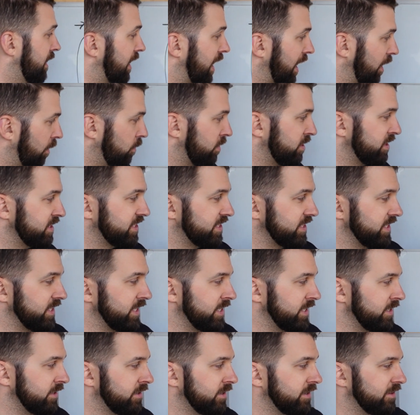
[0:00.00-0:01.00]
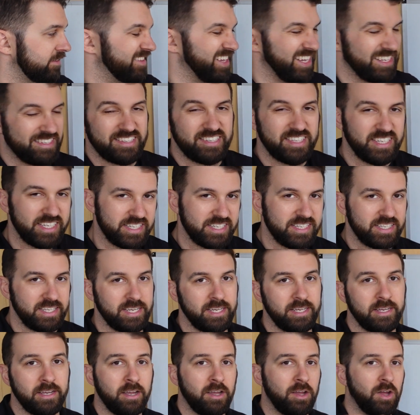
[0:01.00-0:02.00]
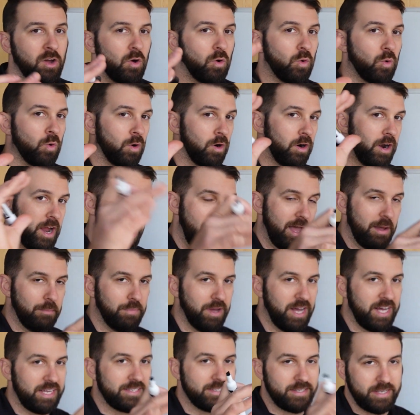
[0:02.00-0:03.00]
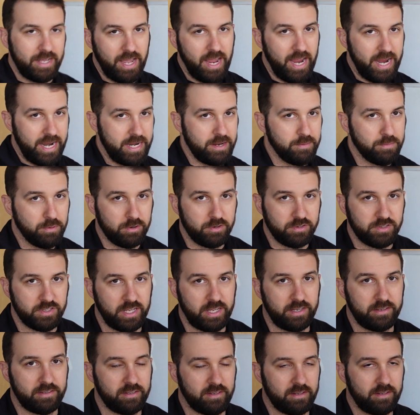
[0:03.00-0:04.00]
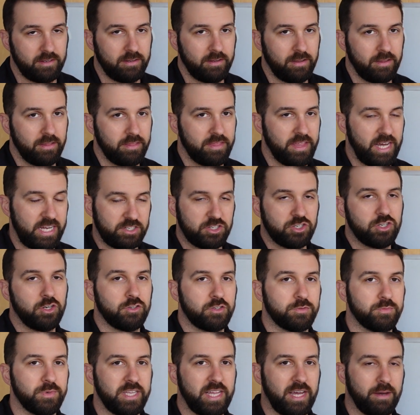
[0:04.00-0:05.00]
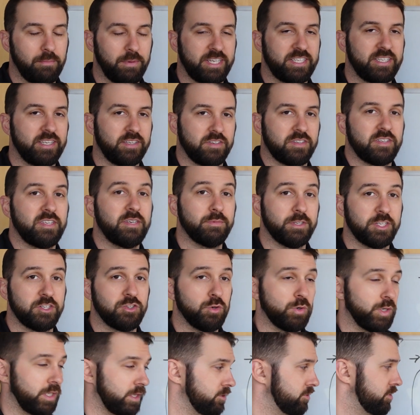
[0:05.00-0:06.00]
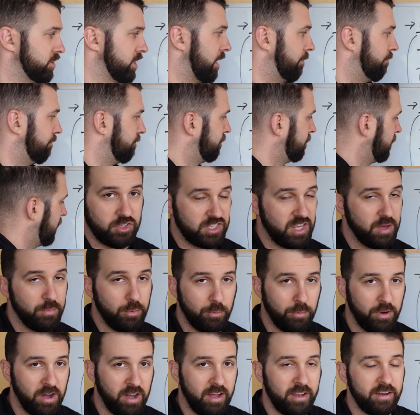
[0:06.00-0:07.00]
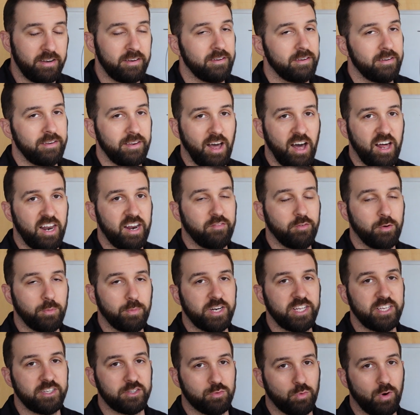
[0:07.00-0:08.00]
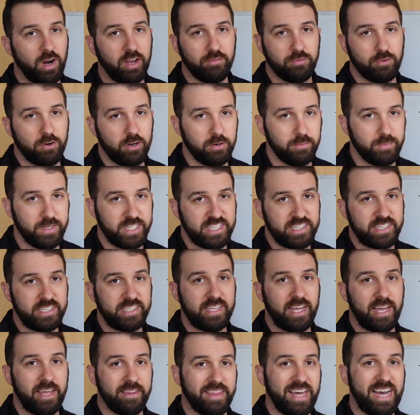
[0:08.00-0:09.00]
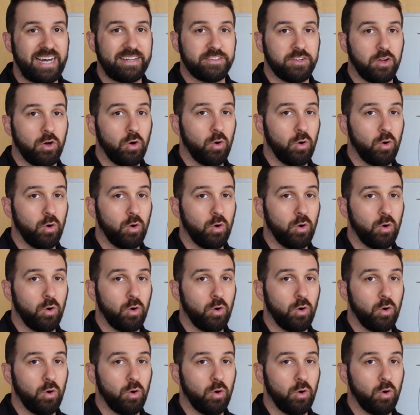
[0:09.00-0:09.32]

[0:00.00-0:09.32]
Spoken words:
I want to see that 60 or at best 80%. That shows me that my sales team is doing their job. Just keep in mind, not everybody is right for your business, and that's